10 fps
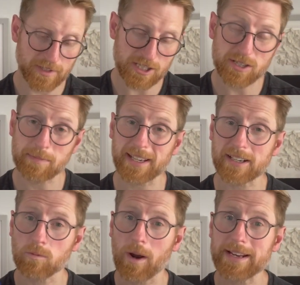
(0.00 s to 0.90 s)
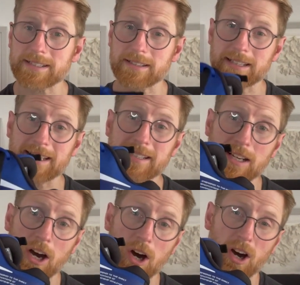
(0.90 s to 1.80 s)
Speaking of weight, these
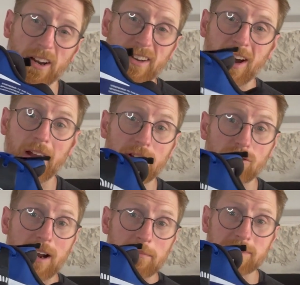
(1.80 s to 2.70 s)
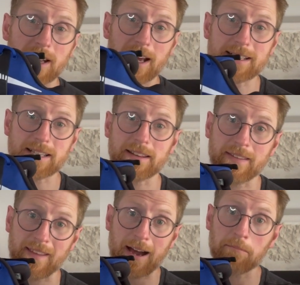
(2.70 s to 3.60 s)
are 9 grams lighter
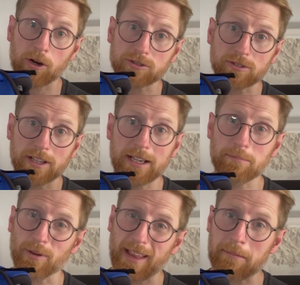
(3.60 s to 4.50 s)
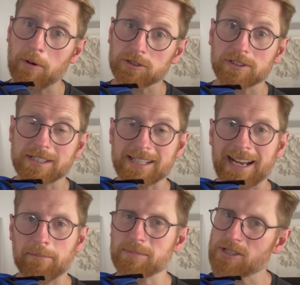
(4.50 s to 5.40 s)
than that model there, but that model is an
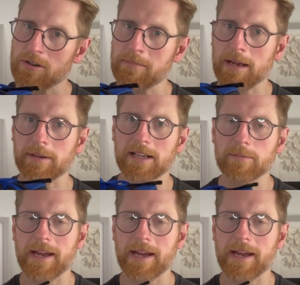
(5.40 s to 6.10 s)
amp, so it may be a little bit